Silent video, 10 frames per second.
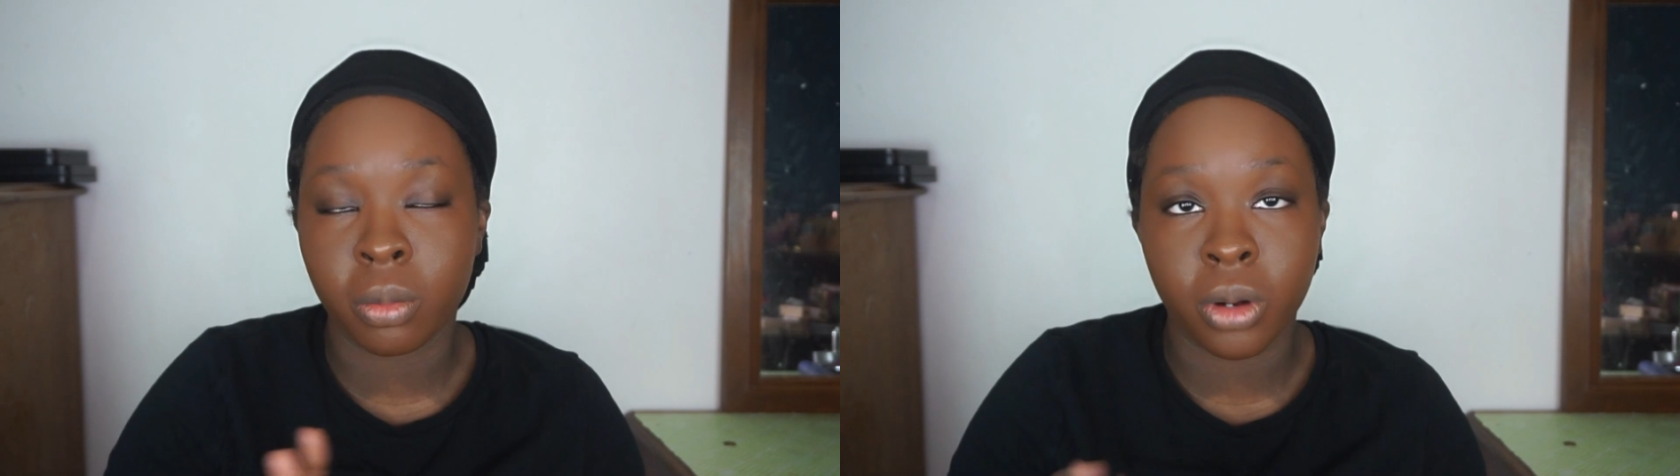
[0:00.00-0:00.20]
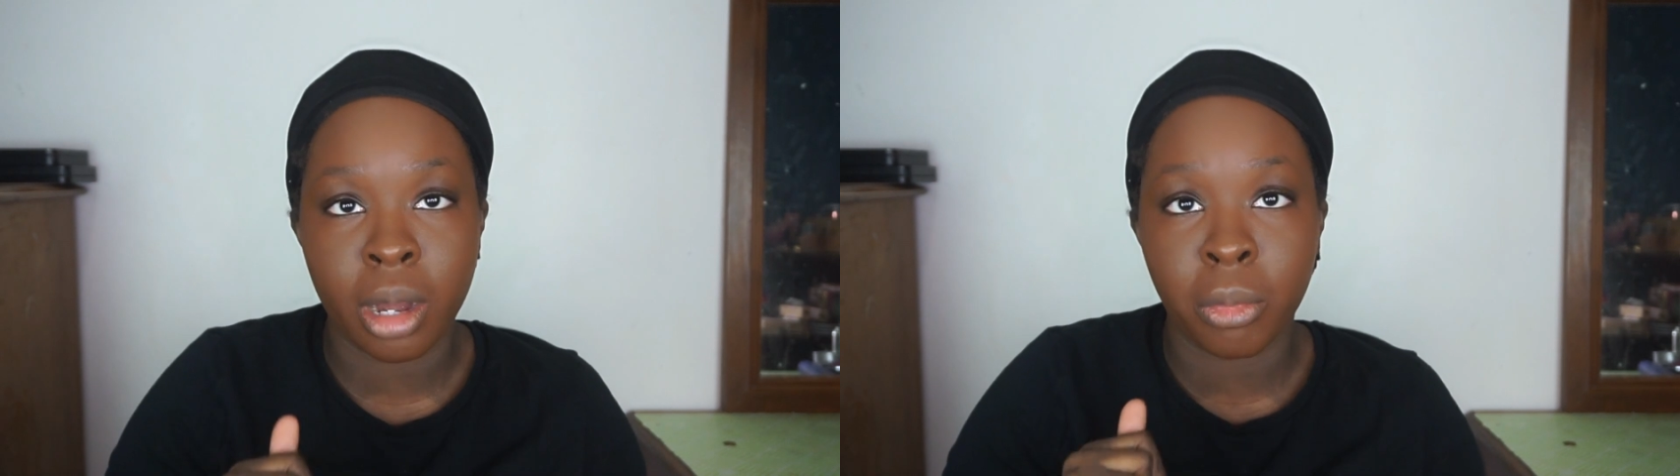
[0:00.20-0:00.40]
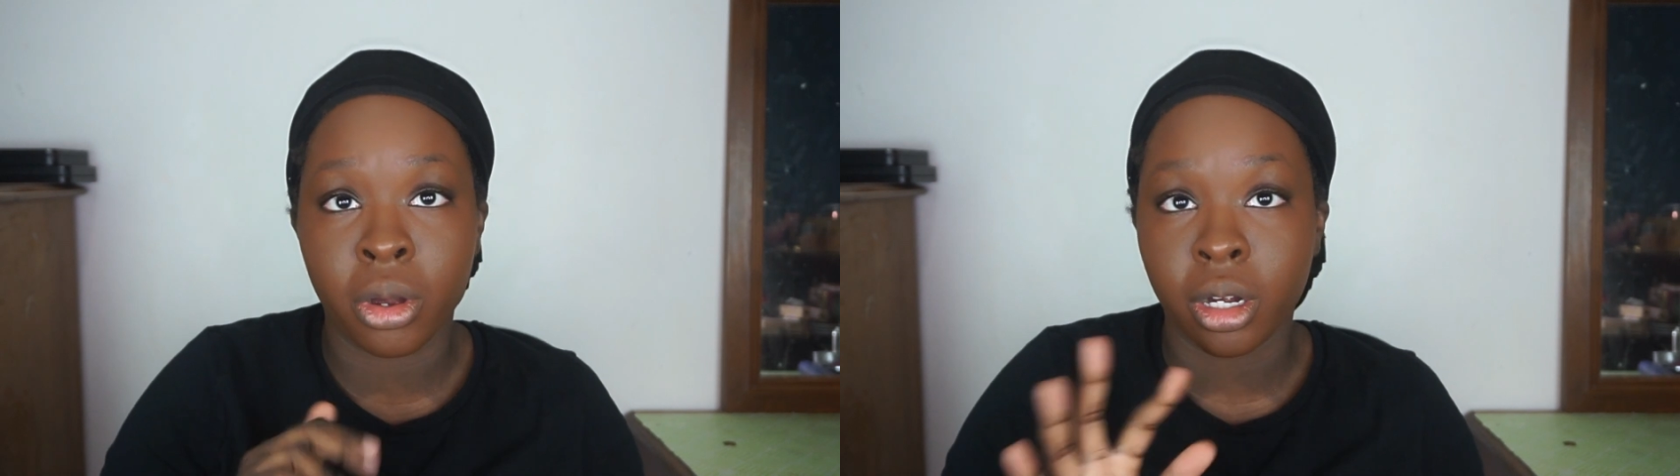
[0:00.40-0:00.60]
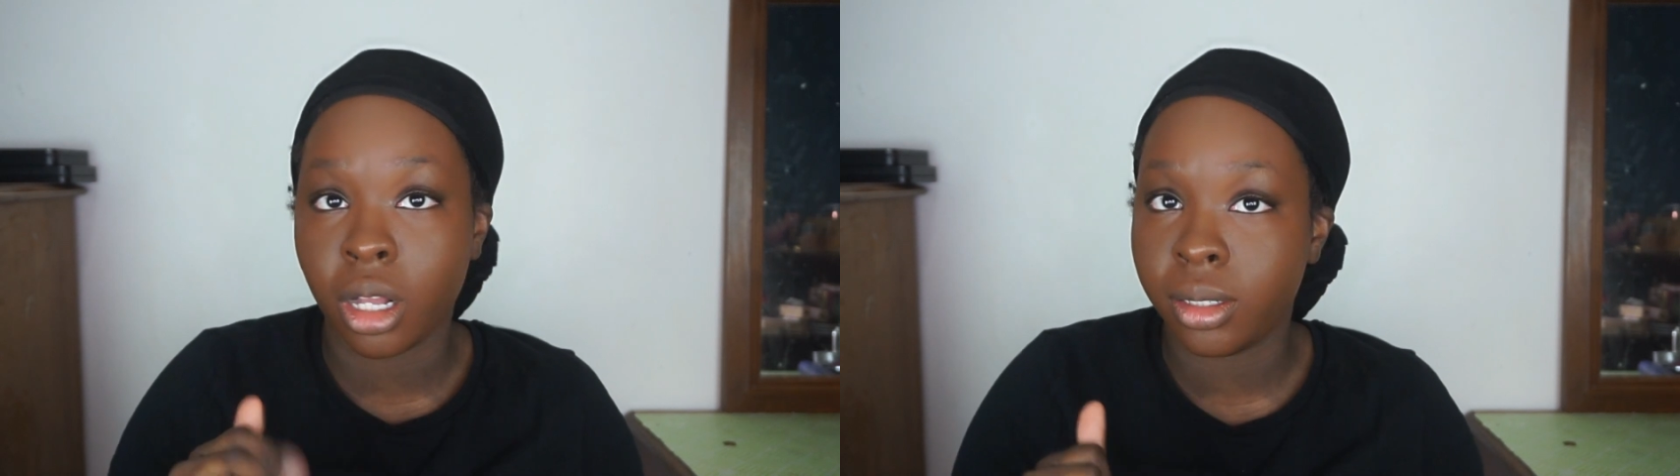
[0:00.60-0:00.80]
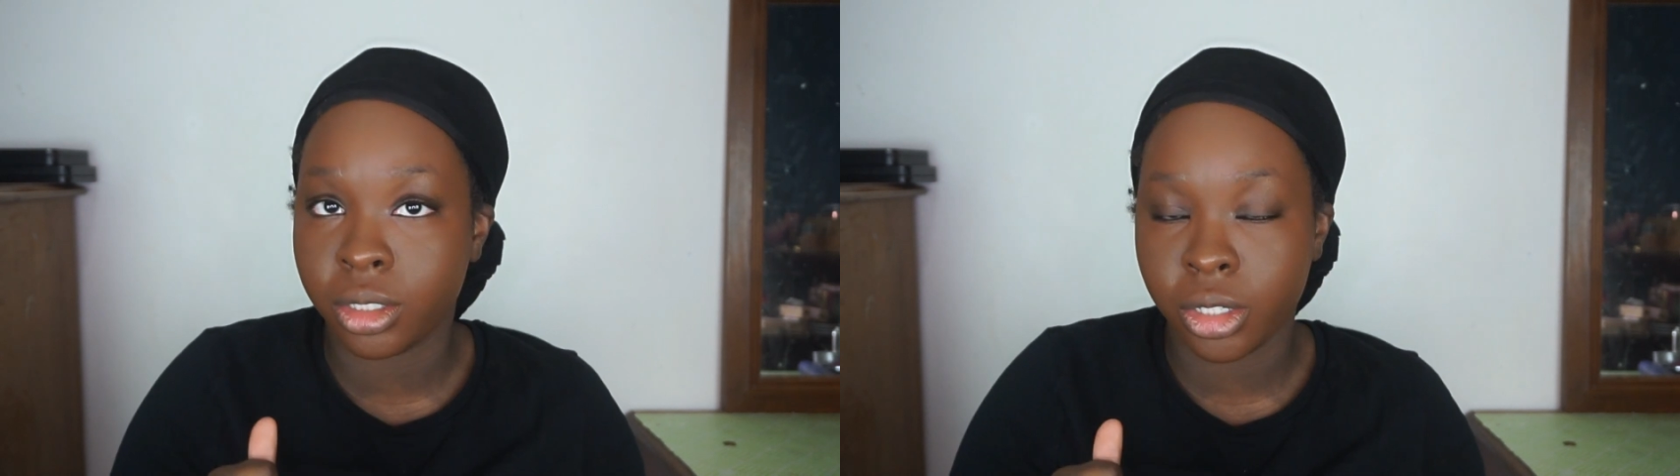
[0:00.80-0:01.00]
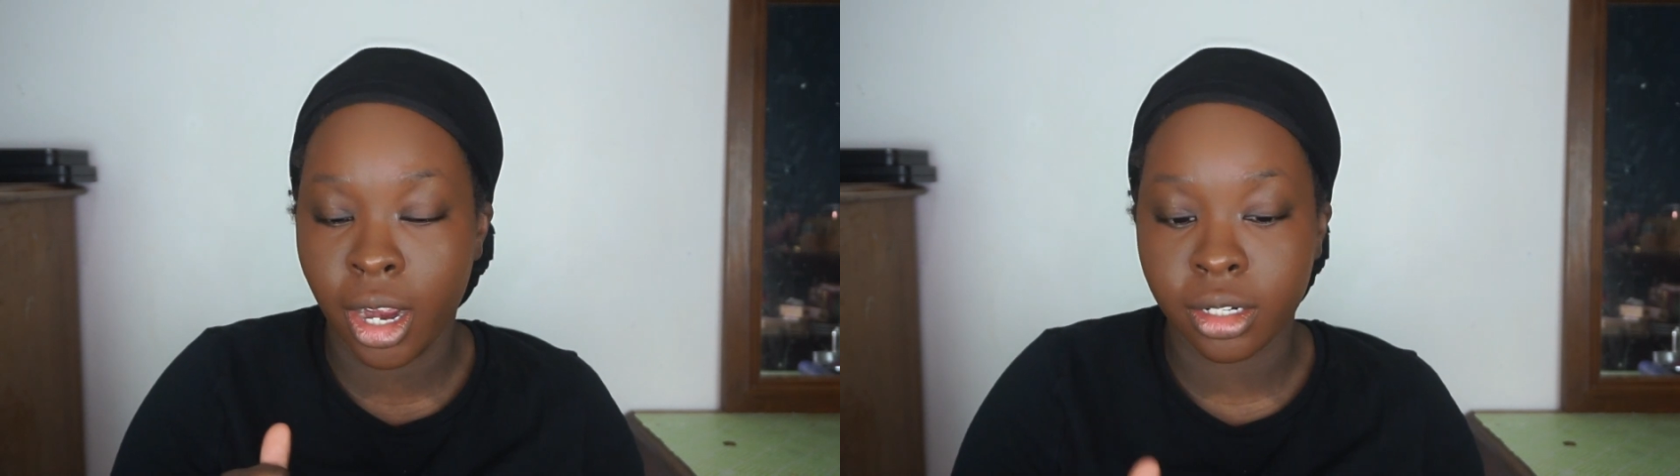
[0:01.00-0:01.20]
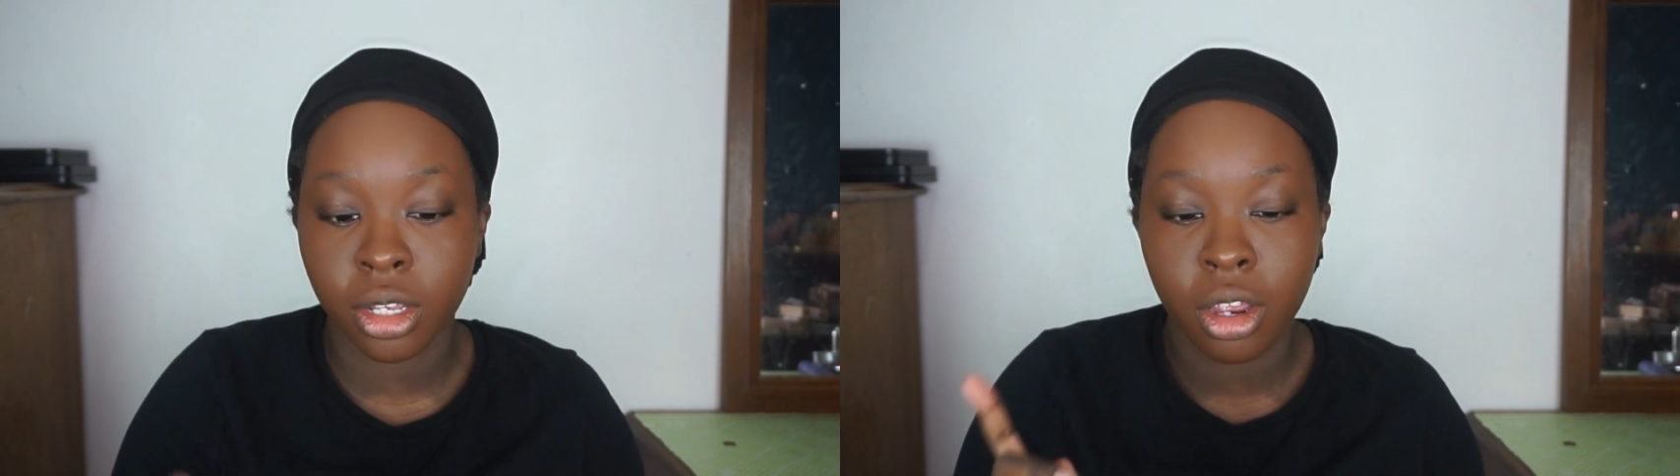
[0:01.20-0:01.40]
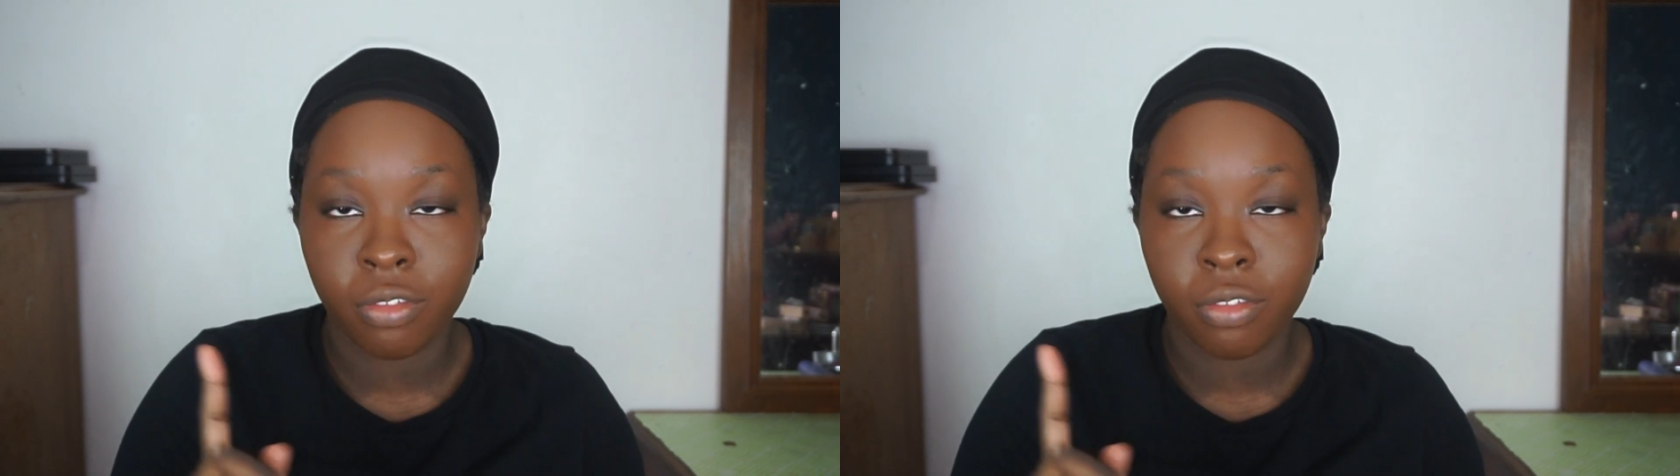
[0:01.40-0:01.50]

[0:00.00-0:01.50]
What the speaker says: primer, color correct.